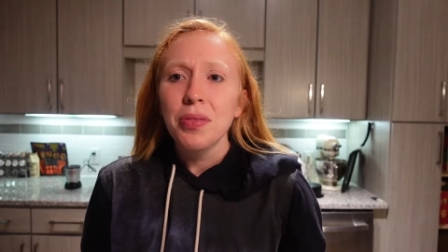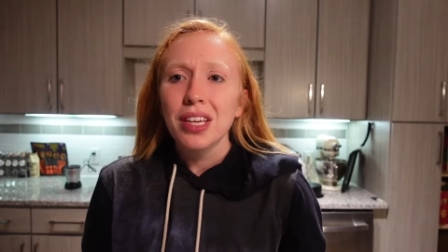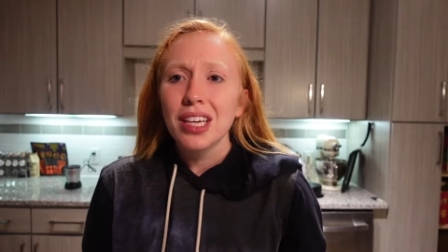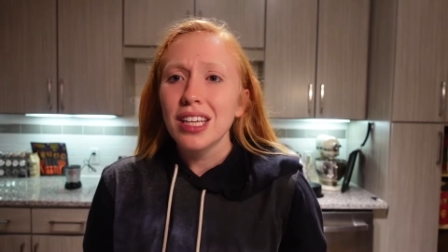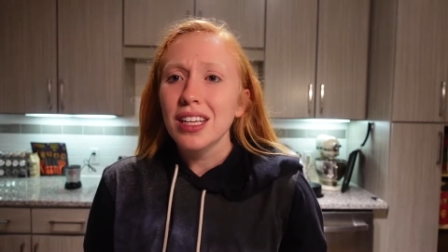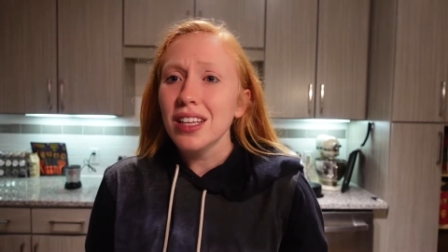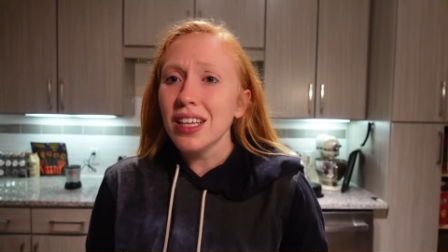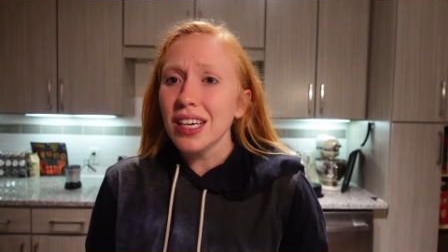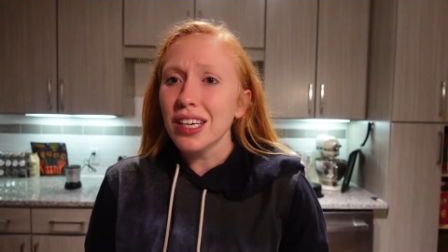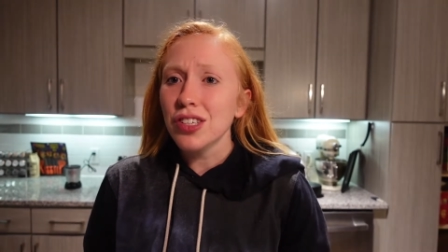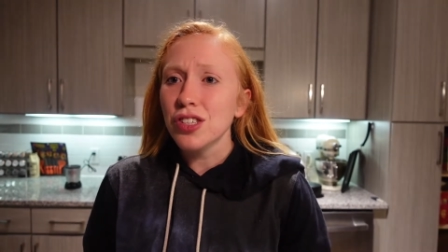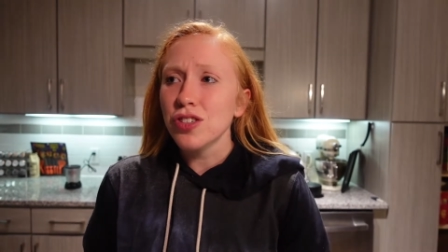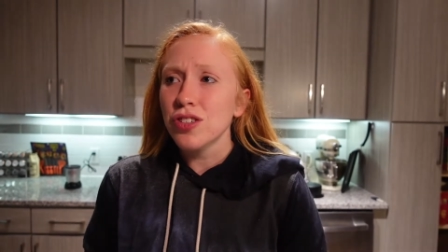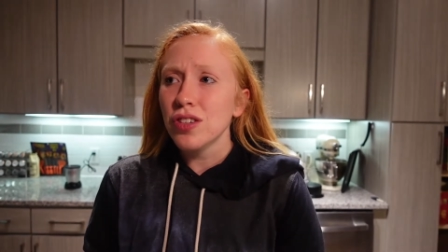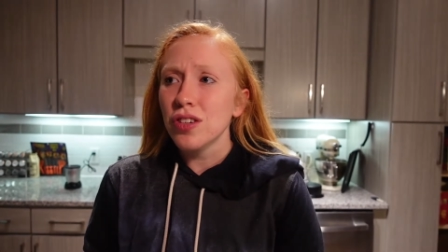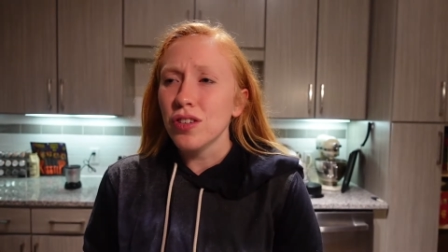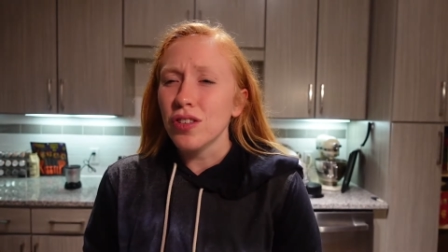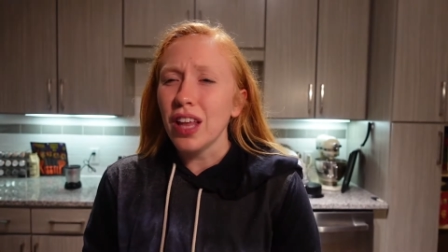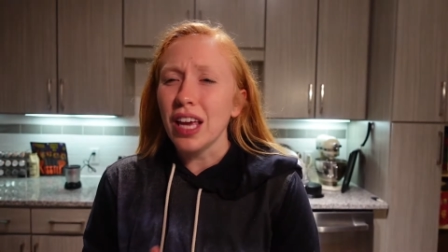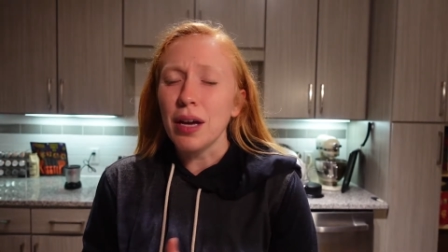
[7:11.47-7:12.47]
clicks,
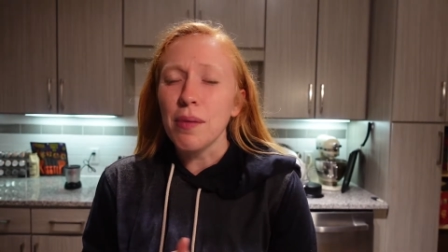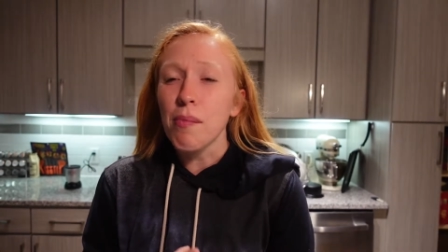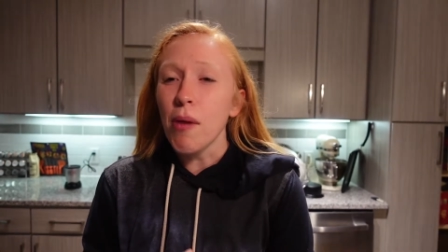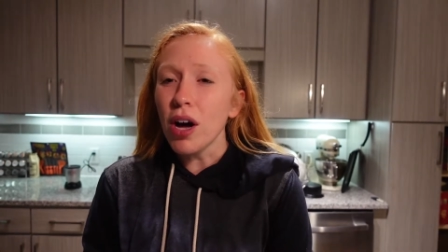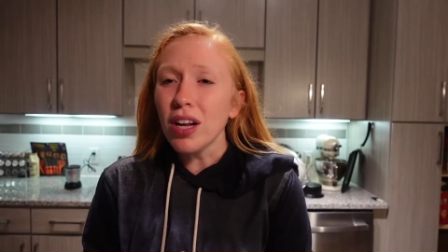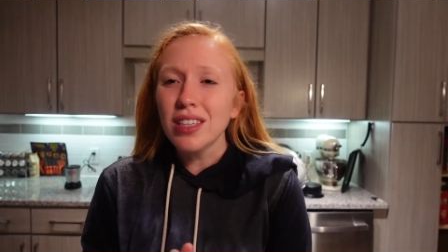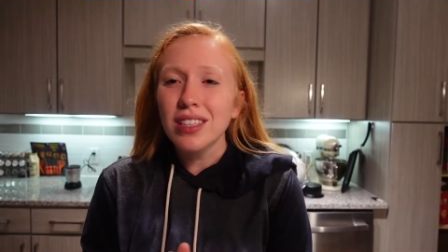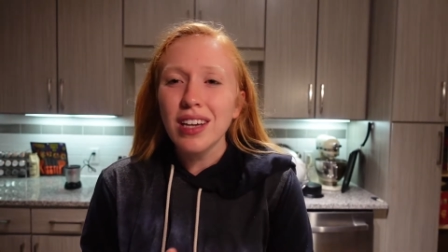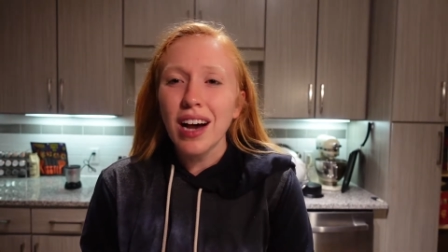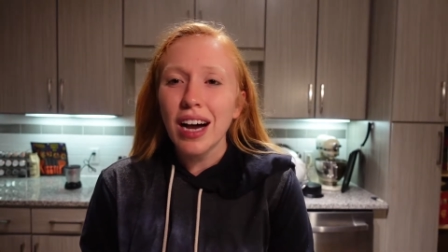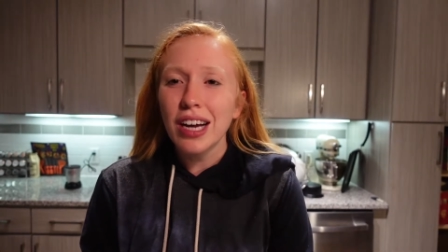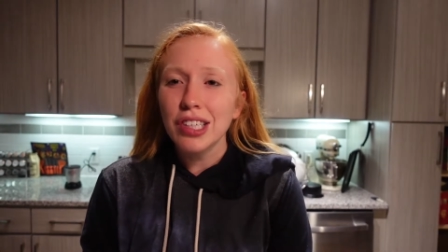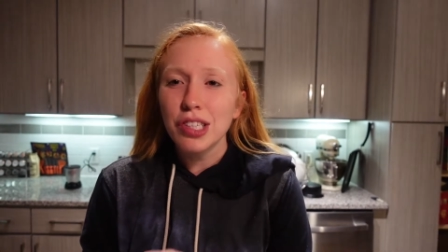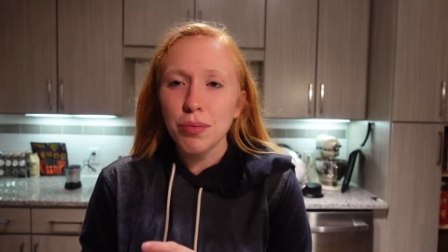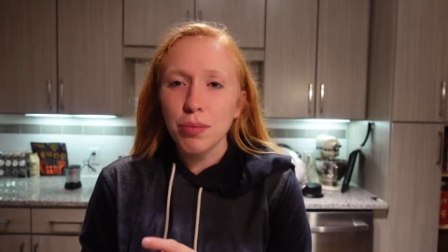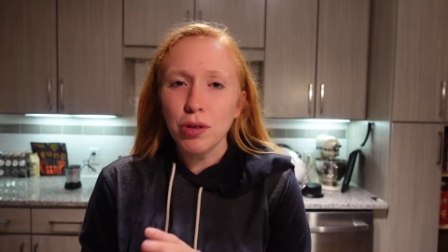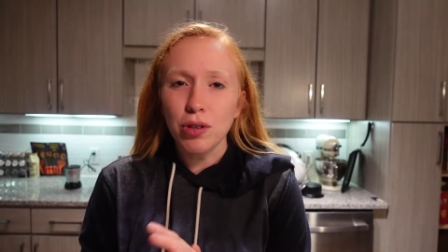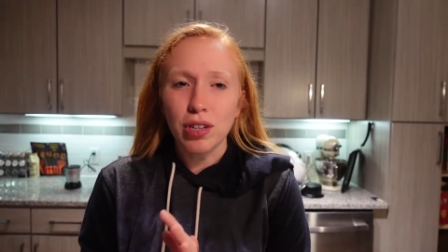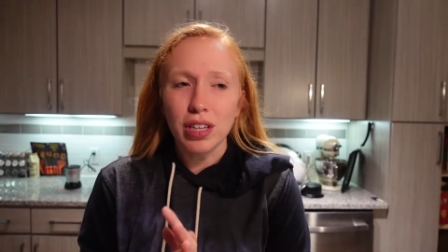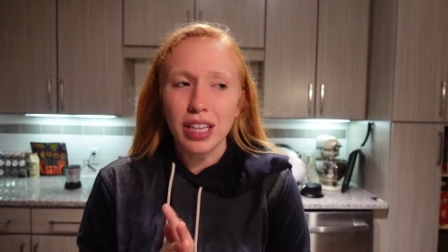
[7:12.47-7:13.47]
like
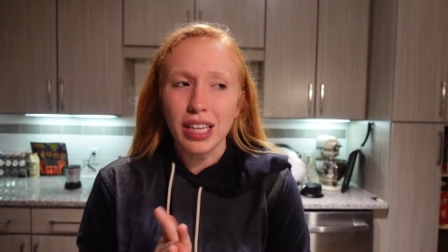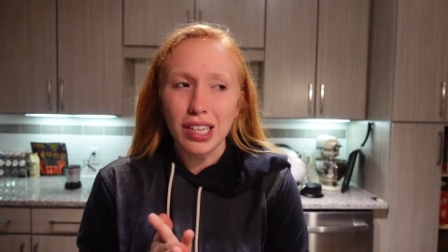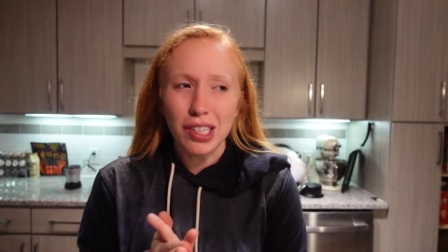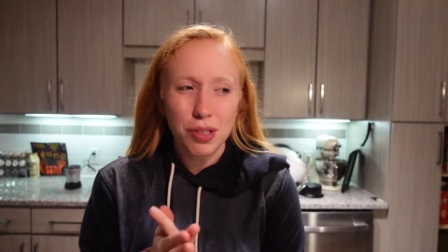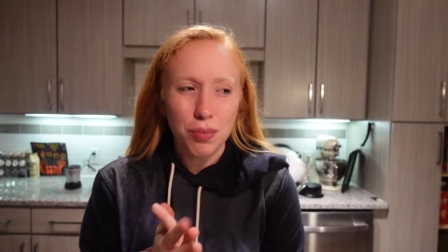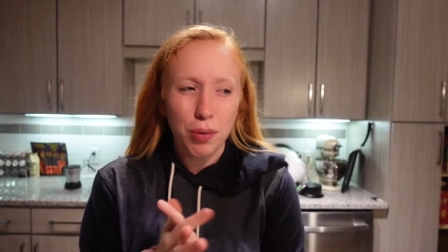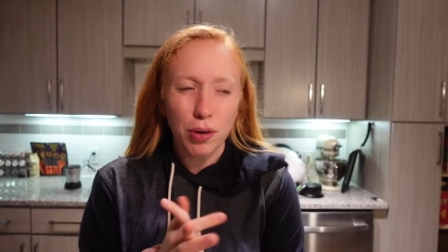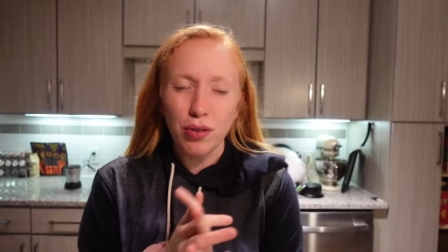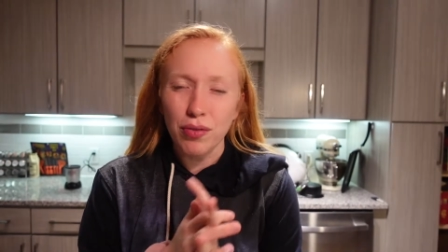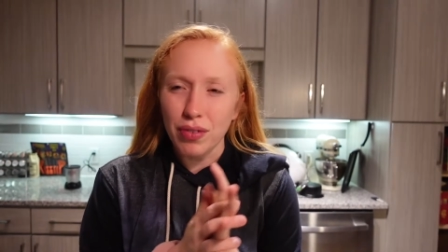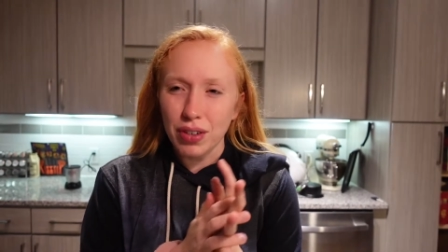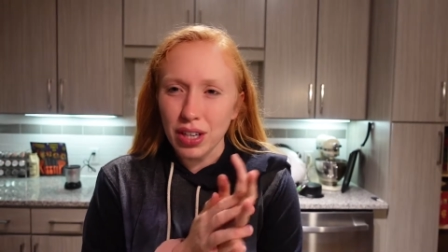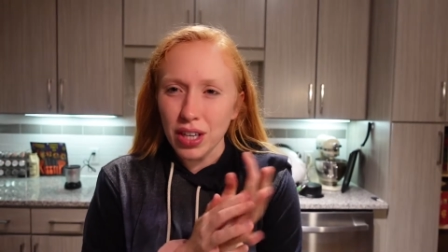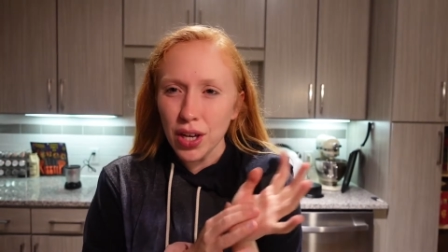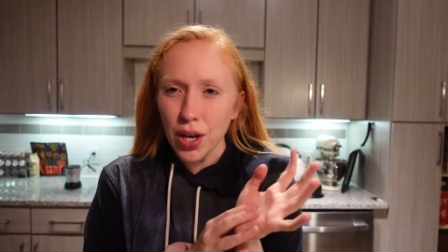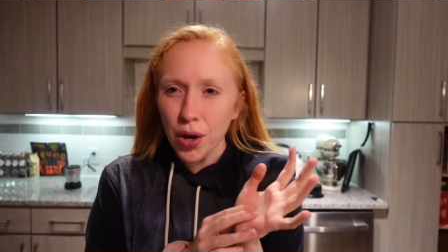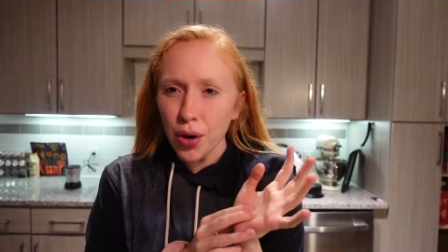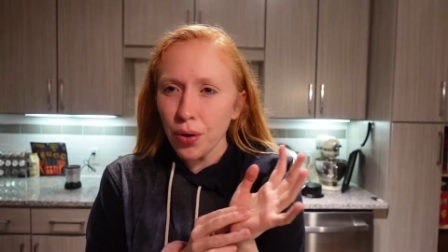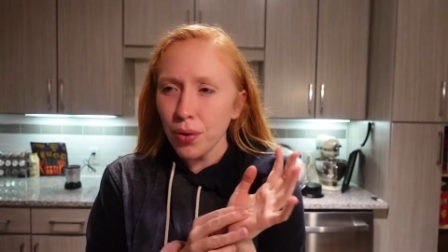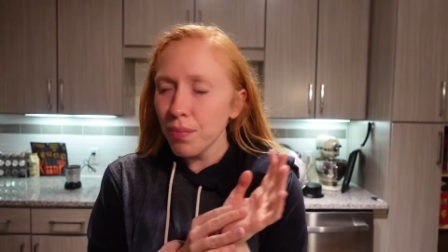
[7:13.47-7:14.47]
monetizable clicks per
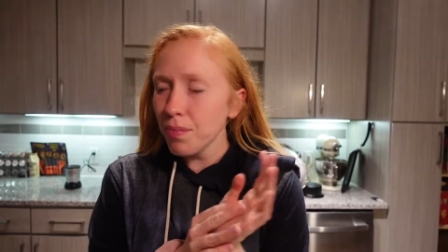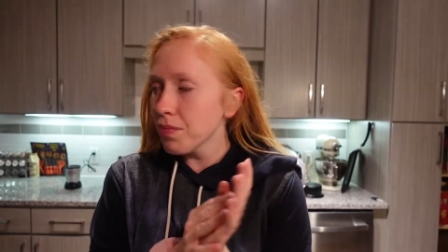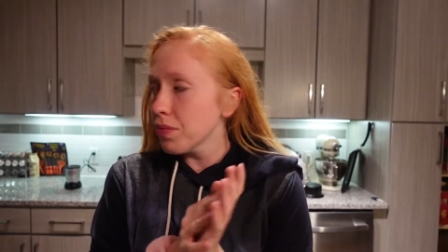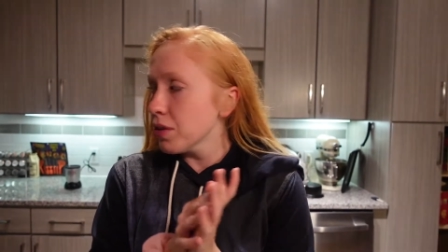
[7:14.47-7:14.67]
video.